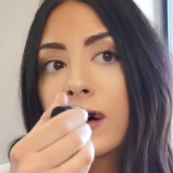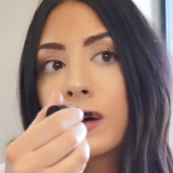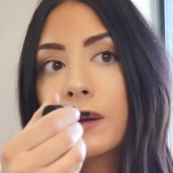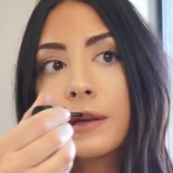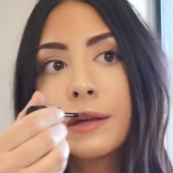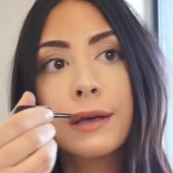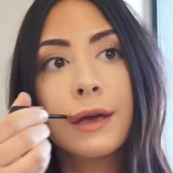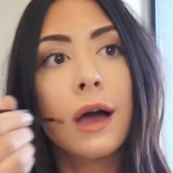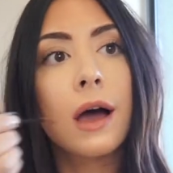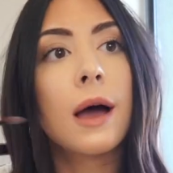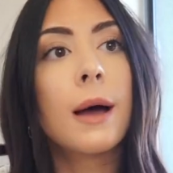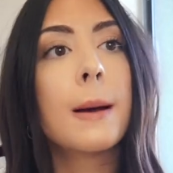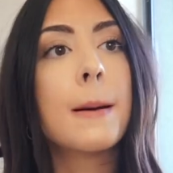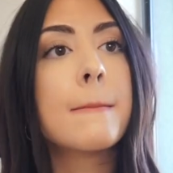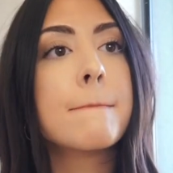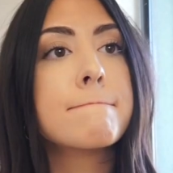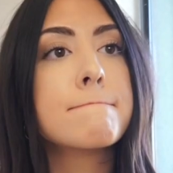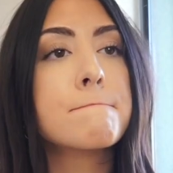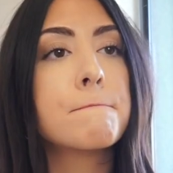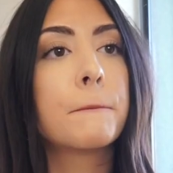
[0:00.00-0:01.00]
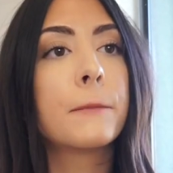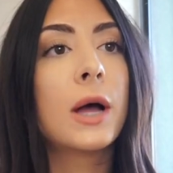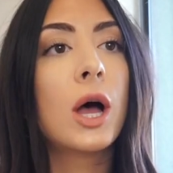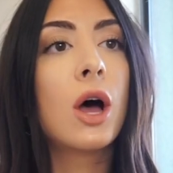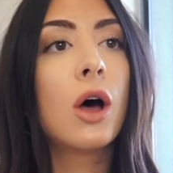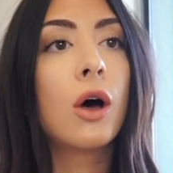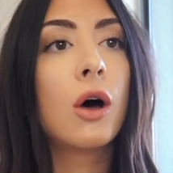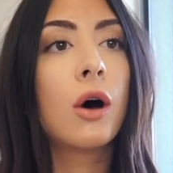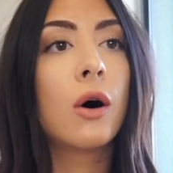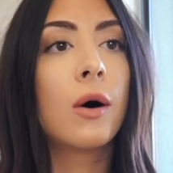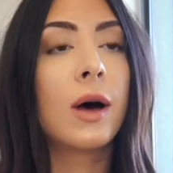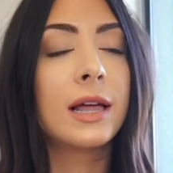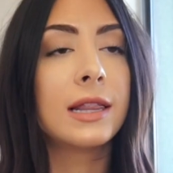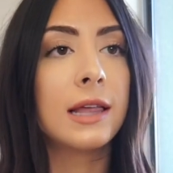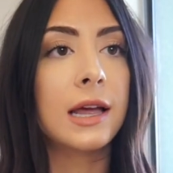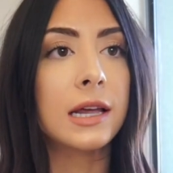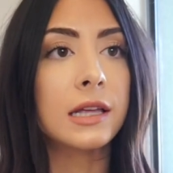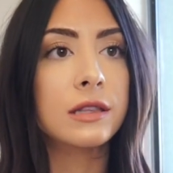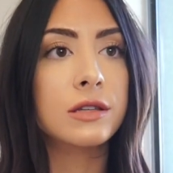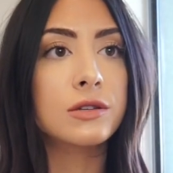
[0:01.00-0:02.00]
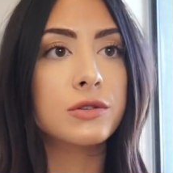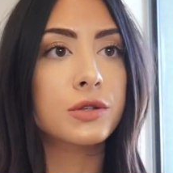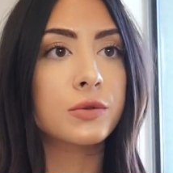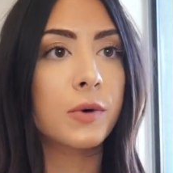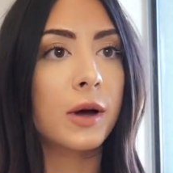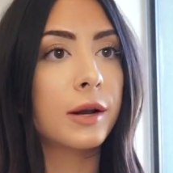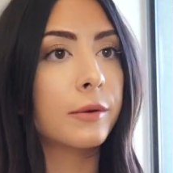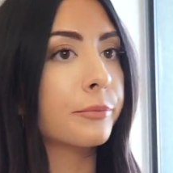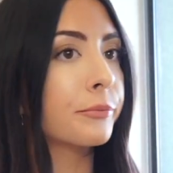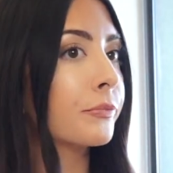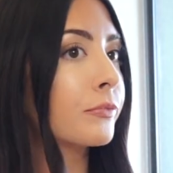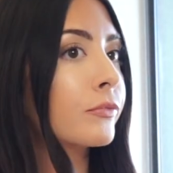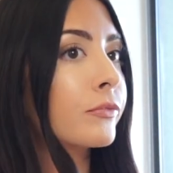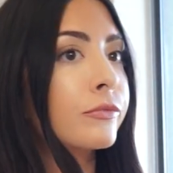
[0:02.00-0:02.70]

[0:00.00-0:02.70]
Yeah. Oh, I like this one.